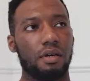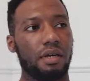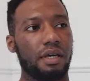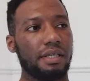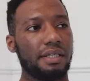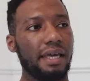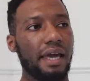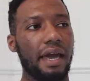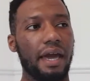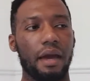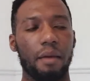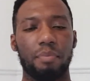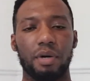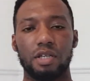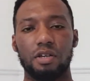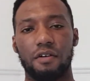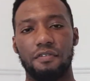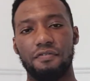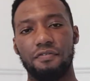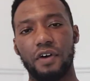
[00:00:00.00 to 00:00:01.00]
Yeah, but
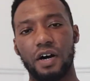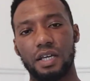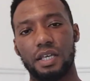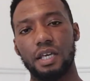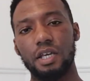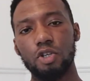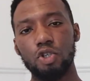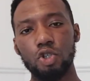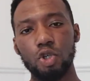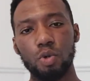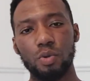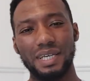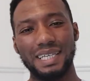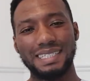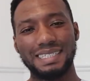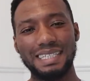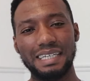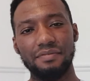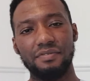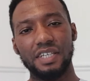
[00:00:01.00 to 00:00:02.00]
your fucking U
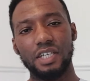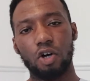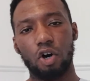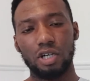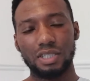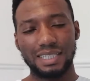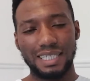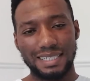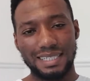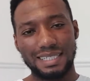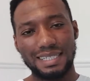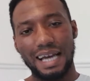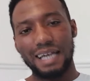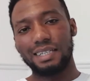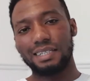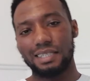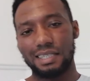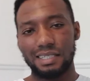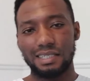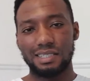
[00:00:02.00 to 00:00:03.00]
is living on the
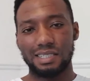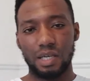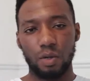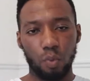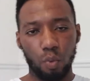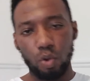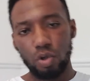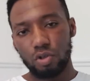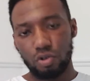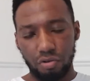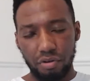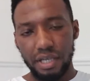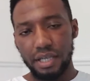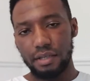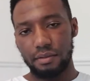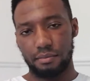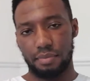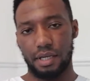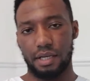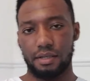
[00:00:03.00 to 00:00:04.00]
sandlings in Wood
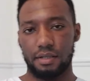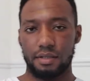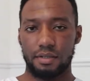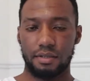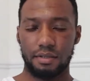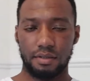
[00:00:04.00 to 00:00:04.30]
Green, blood.